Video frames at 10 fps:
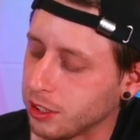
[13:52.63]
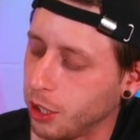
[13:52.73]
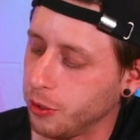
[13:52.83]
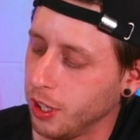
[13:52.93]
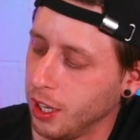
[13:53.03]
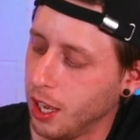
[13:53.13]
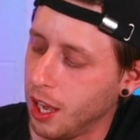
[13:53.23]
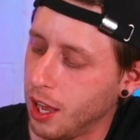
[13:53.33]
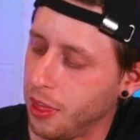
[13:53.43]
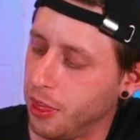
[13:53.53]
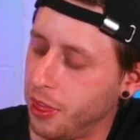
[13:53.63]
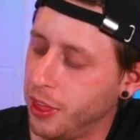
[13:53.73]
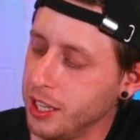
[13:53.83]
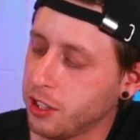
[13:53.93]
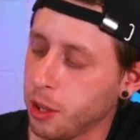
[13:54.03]
So
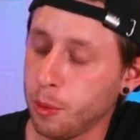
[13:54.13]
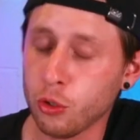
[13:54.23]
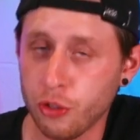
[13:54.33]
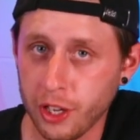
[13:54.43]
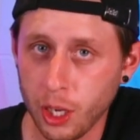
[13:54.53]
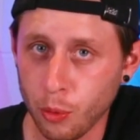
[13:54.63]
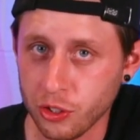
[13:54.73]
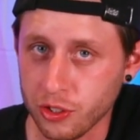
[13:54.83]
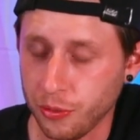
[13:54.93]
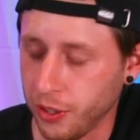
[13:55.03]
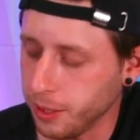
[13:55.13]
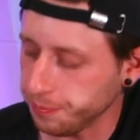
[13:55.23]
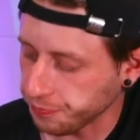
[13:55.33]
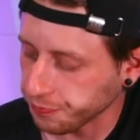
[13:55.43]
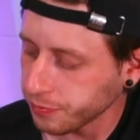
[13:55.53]
these are the more tricky ones to fit.